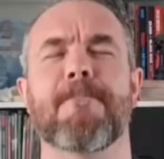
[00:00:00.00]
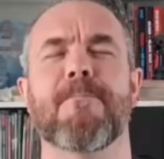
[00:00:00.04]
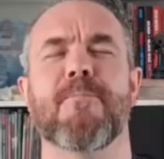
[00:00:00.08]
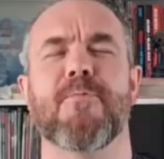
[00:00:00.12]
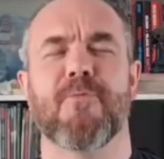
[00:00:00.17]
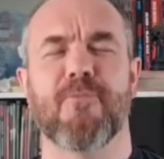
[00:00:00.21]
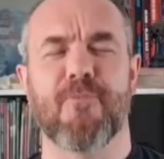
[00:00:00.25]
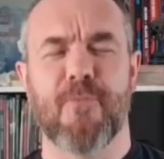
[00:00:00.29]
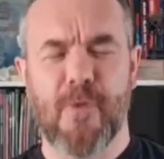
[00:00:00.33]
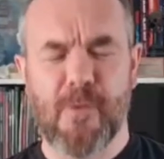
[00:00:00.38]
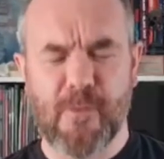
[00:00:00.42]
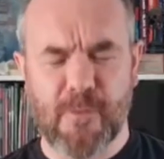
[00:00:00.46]

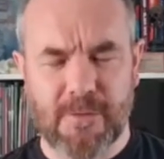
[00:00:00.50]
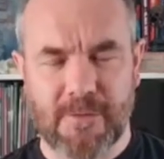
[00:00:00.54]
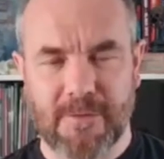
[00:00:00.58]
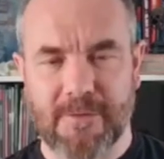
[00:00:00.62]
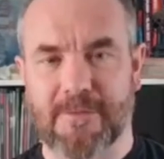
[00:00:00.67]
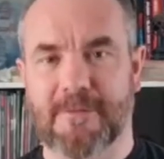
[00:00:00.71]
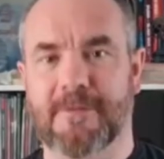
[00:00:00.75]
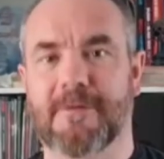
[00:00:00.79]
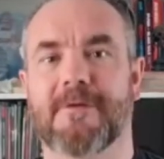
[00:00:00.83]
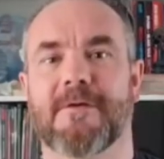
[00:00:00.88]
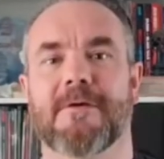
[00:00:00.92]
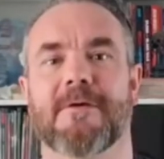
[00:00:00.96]
brutal
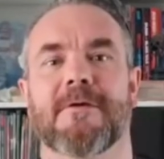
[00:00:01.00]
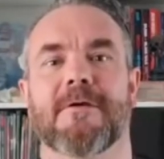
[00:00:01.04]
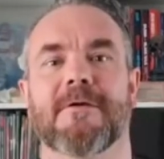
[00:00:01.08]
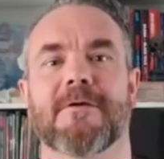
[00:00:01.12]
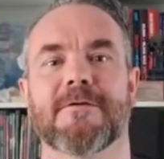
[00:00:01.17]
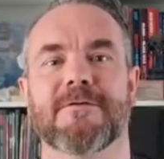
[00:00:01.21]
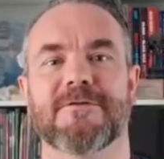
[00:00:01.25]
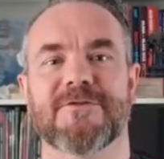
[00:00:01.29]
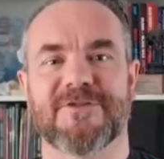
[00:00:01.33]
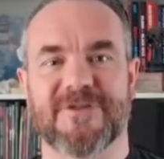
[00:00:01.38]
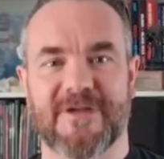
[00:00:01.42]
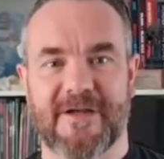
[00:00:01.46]

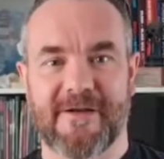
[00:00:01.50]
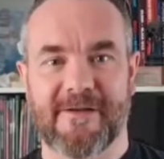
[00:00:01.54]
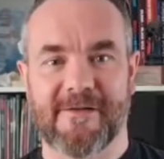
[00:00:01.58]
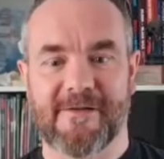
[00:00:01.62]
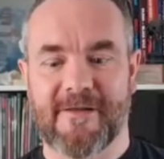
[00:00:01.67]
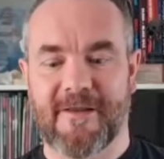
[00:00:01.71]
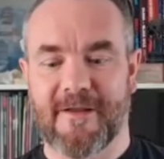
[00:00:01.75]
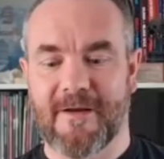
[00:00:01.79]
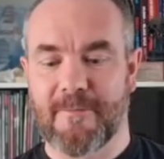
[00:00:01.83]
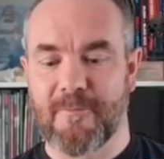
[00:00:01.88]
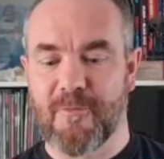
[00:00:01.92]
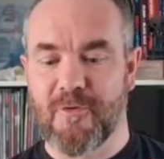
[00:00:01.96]
serial
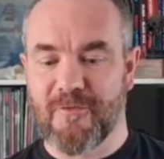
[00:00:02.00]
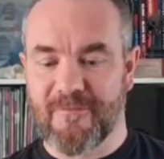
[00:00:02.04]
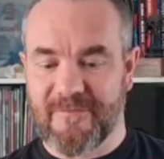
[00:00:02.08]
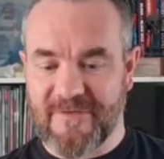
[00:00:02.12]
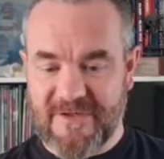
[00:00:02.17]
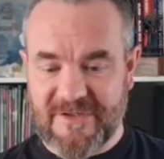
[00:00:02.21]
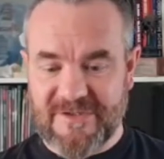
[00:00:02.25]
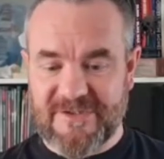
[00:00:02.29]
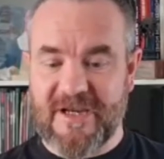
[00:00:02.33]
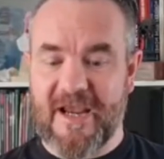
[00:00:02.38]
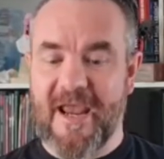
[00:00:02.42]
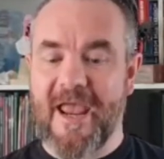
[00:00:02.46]
killer
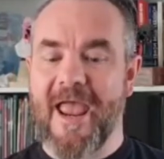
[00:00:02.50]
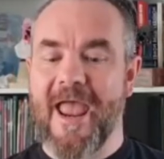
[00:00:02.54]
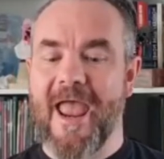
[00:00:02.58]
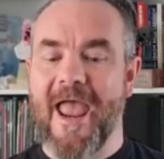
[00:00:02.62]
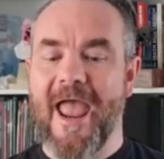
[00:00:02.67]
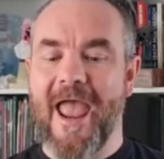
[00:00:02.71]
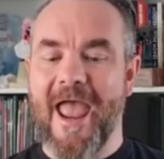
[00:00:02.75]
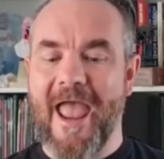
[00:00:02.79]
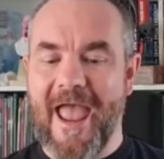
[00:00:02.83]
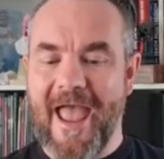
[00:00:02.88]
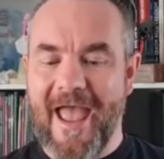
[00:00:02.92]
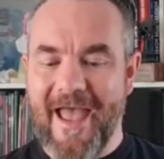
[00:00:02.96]
movies
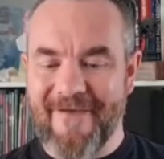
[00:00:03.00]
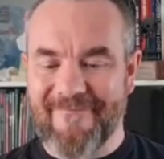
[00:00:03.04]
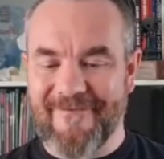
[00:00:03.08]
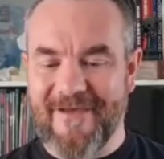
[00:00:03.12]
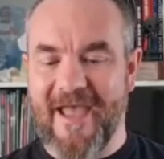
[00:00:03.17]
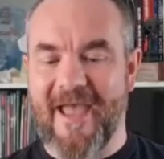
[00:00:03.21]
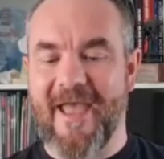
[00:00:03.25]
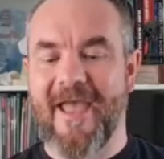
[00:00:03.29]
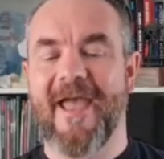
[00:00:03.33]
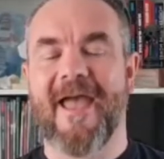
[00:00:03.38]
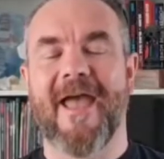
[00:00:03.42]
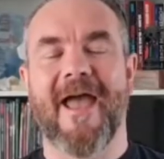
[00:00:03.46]
ever,